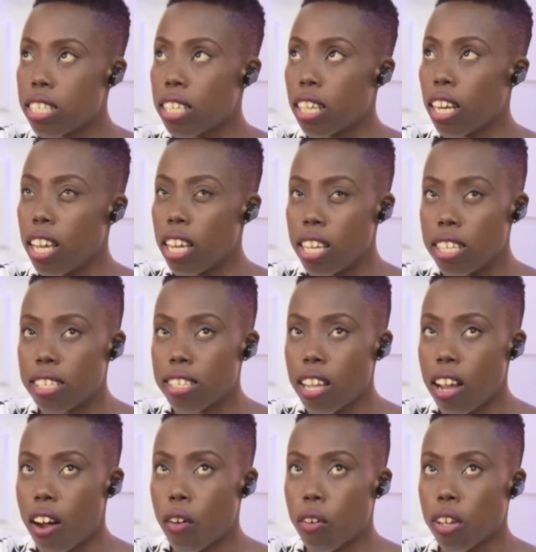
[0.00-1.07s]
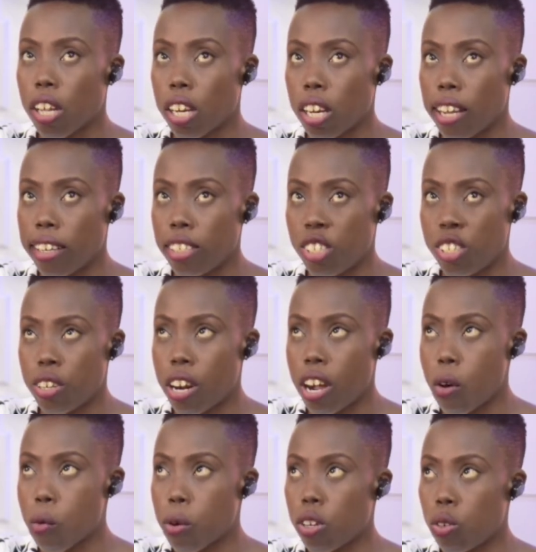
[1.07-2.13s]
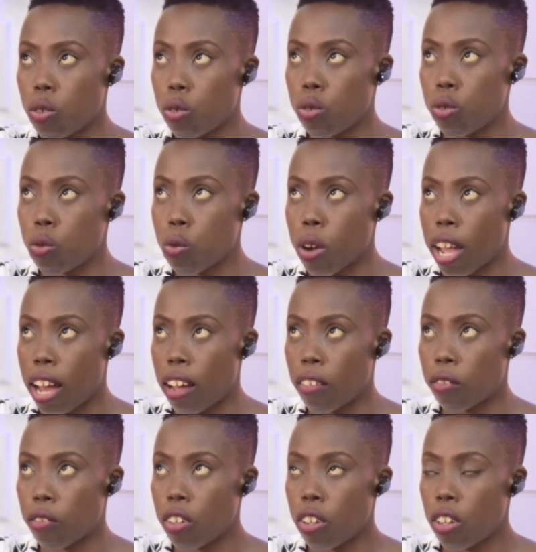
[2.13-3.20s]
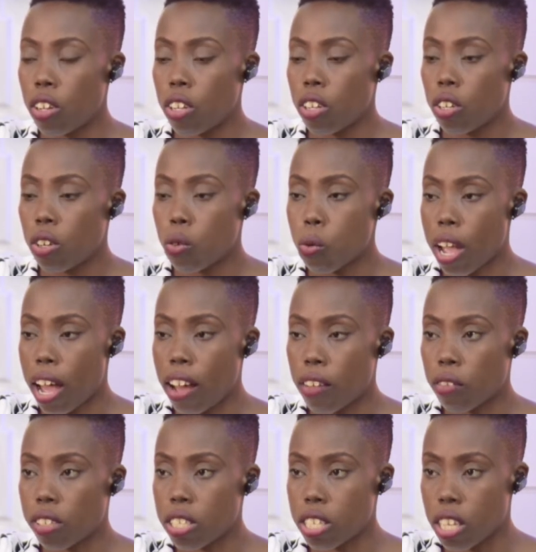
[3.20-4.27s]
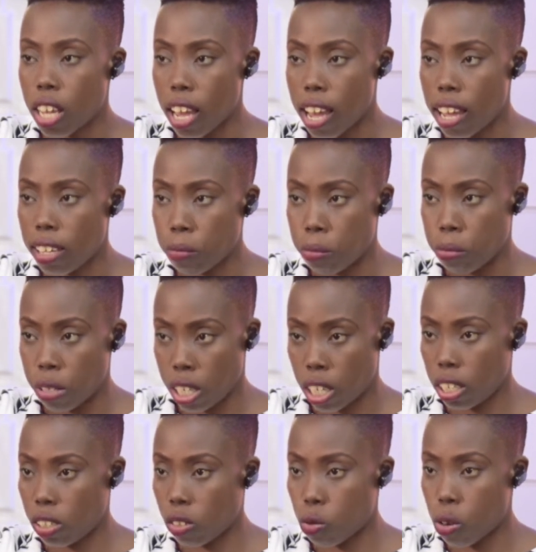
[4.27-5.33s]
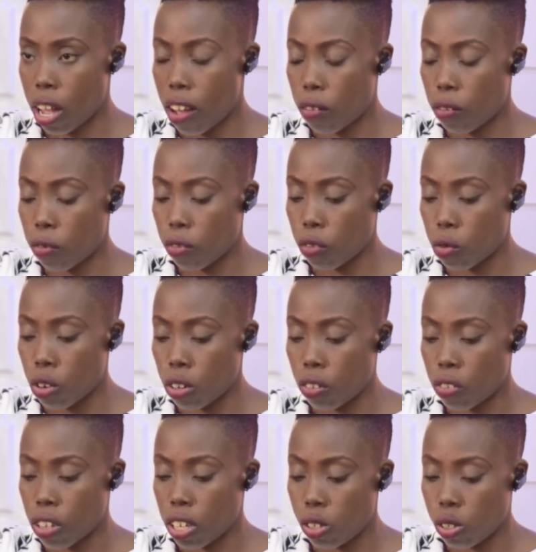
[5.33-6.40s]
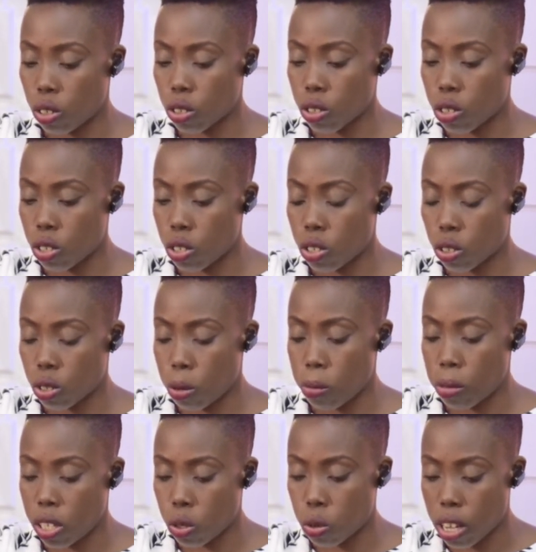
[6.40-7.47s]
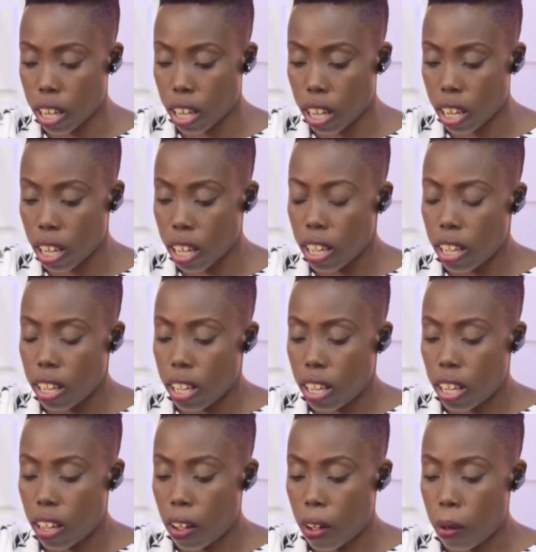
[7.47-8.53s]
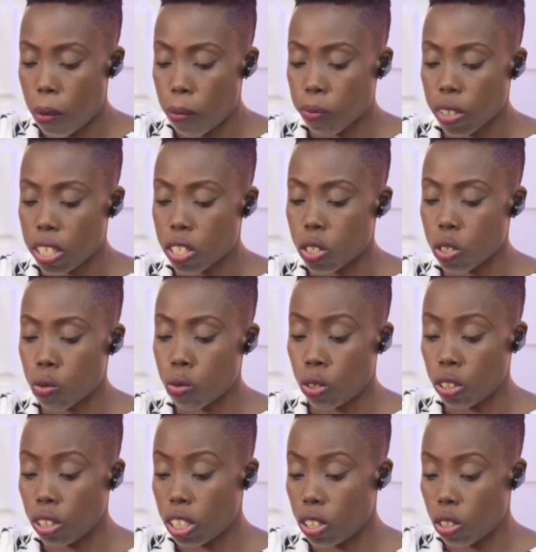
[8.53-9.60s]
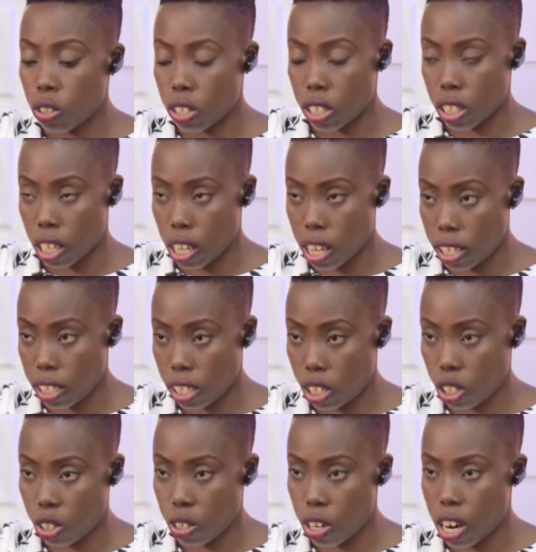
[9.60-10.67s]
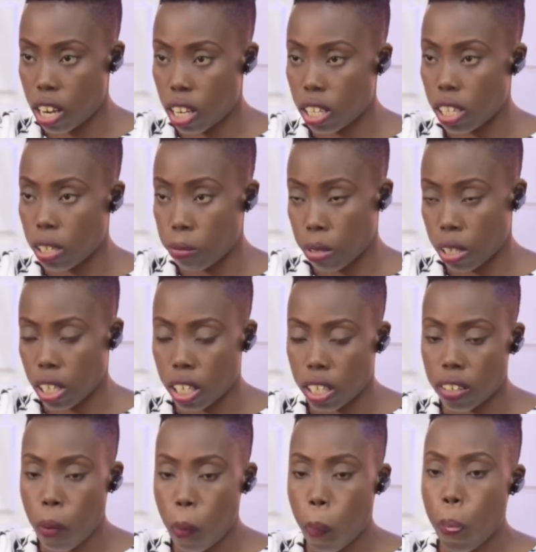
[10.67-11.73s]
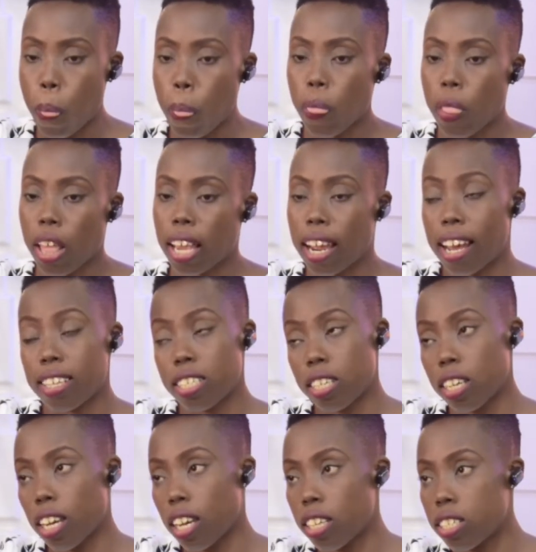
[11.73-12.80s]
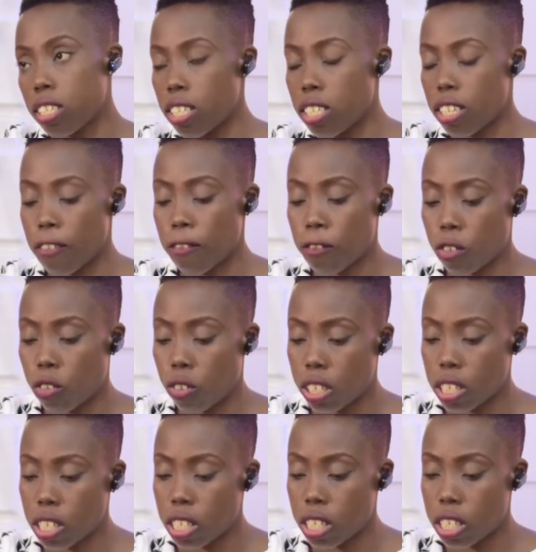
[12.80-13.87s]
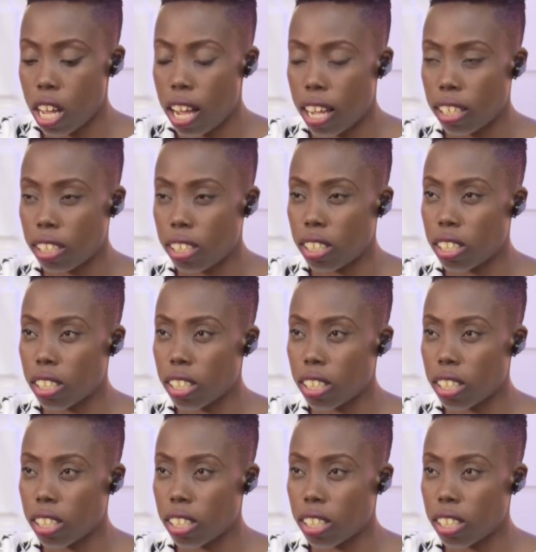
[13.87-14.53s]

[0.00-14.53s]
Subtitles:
it is now in Nigeria, we have it here in Benin. We have one of our doctors, Dr. Bazwaye. He's the one that does it here in Nigeria, in Benin. He has a center for it. And